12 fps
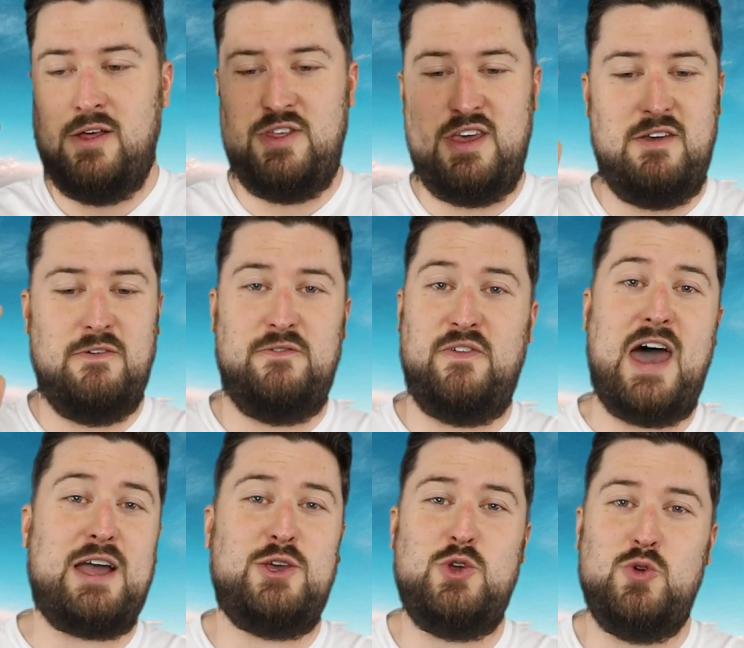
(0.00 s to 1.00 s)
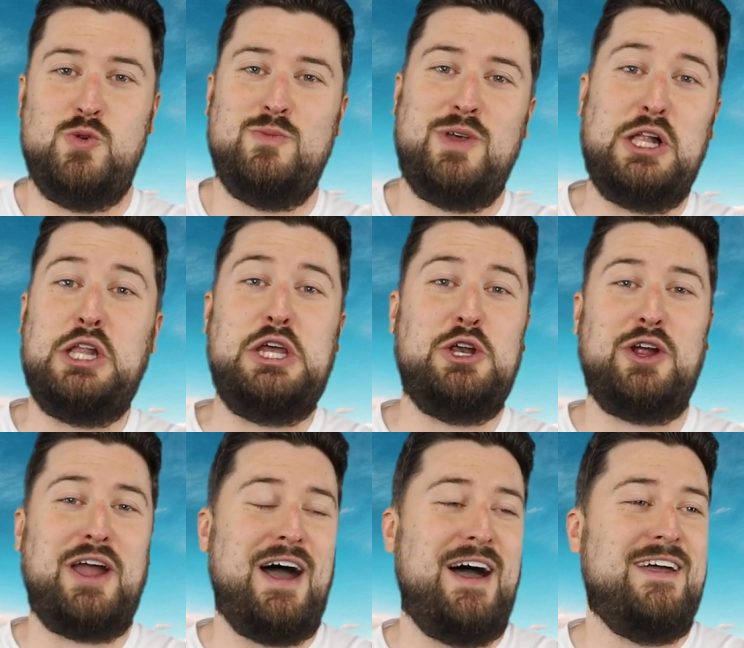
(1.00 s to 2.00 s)
the vacuum cleaner
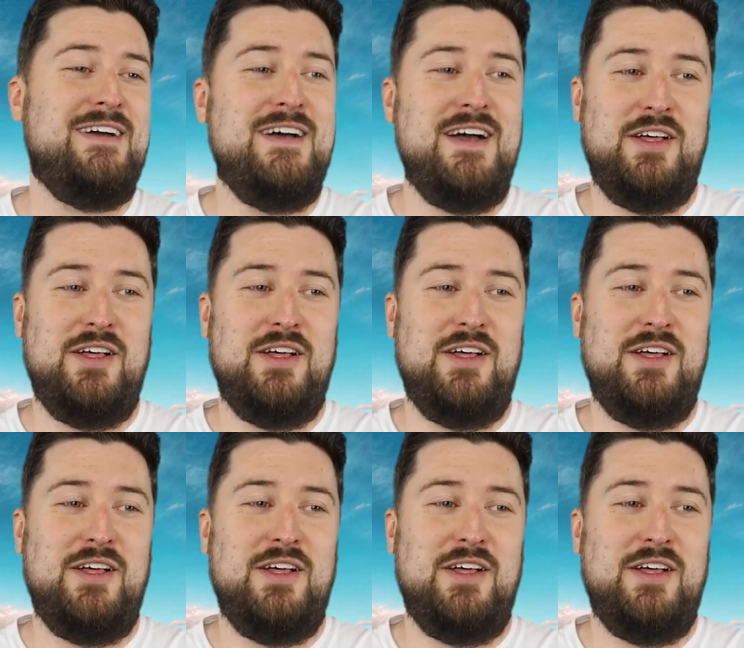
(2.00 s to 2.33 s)
guy